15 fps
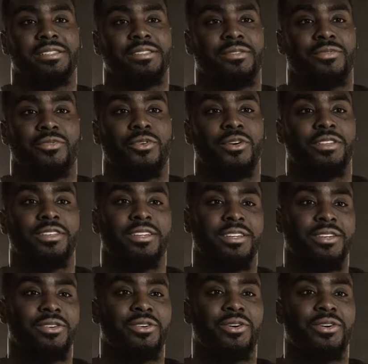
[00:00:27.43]
is a
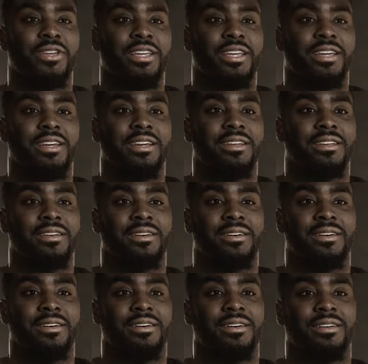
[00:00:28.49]
14-year-old kid
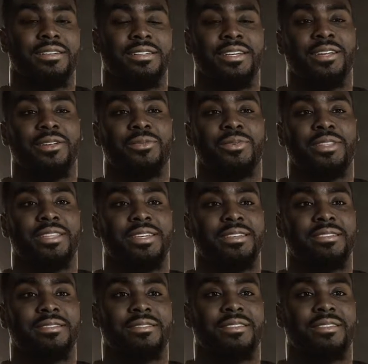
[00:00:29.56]
dealing with this